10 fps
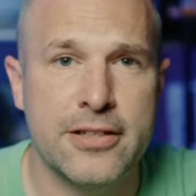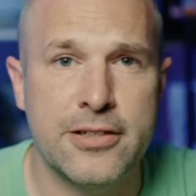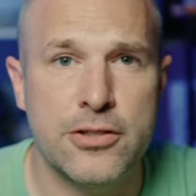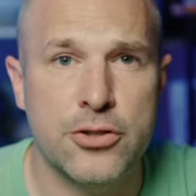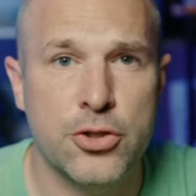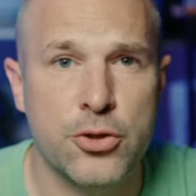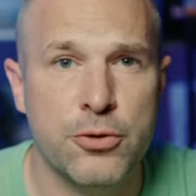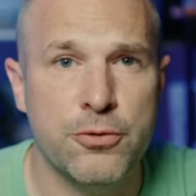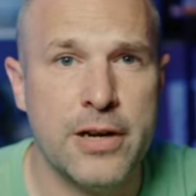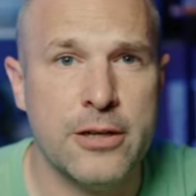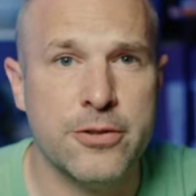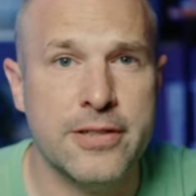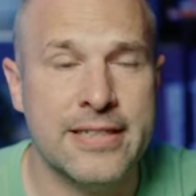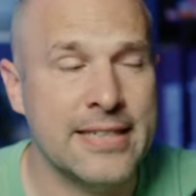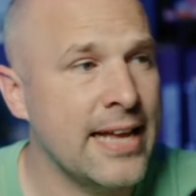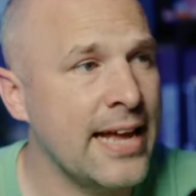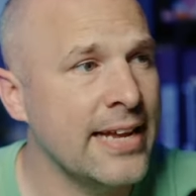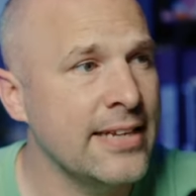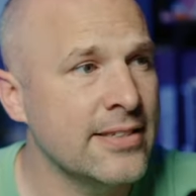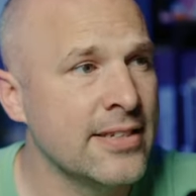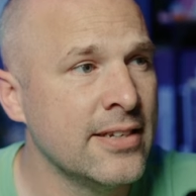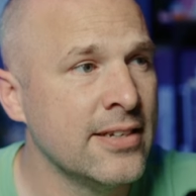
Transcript: This is 2008.